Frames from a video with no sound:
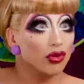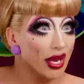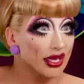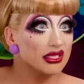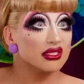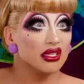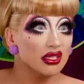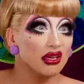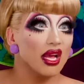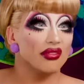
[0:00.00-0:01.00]
drag incident
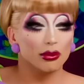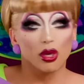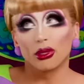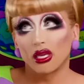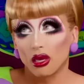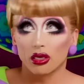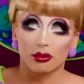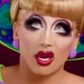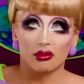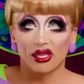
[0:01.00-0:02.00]
and having a moment, calling a
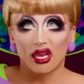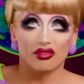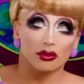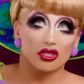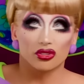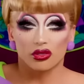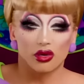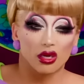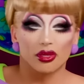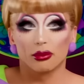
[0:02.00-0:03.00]
mom, and then having the mother show
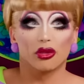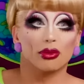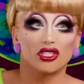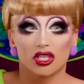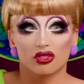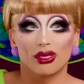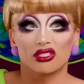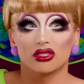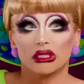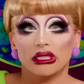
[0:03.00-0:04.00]
up and the mother be judgmental.